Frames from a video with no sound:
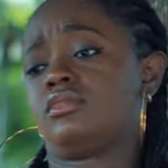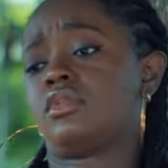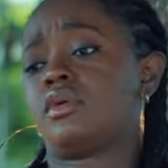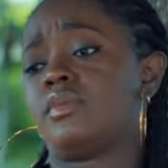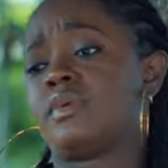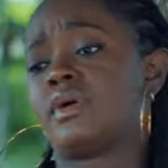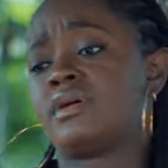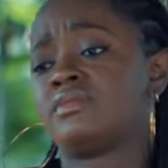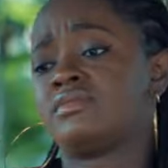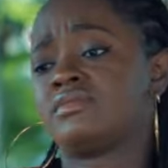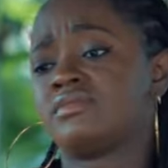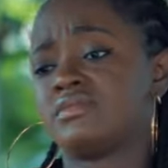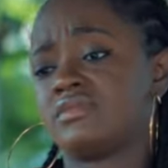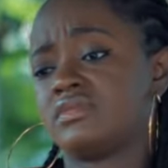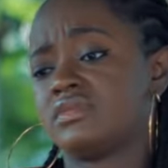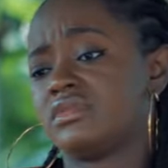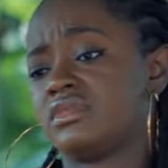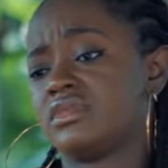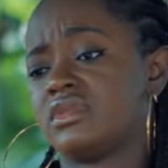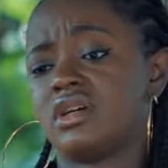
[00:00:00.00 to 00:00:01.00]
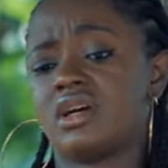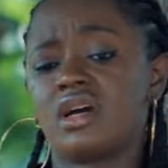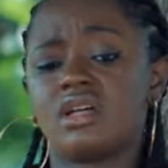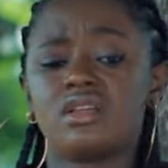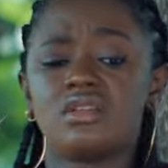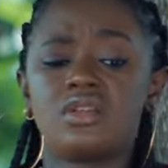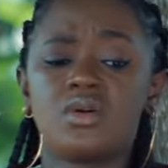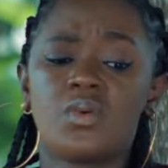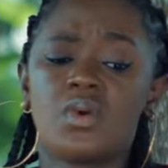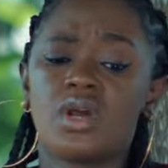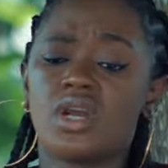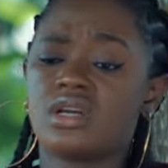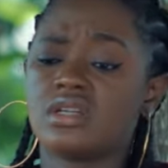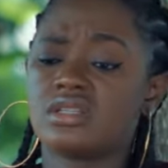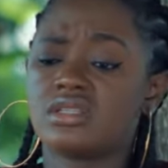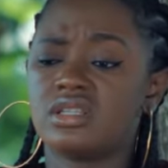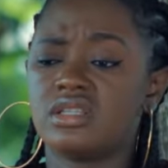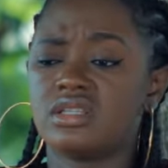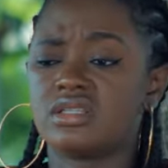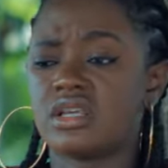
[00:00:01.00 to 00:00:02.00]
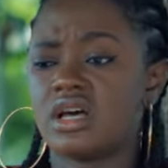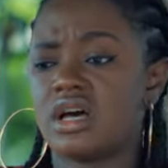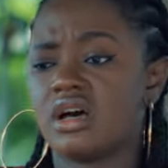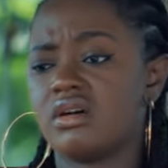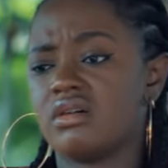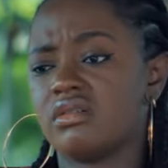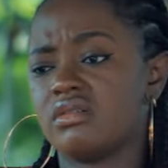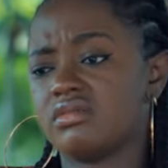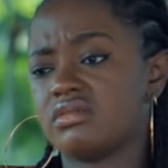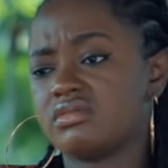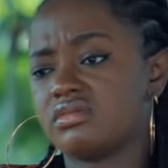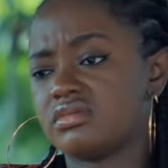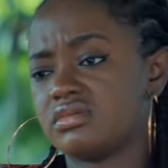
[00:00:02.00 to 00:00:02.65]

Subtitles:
Papa, I don't know where our seats are.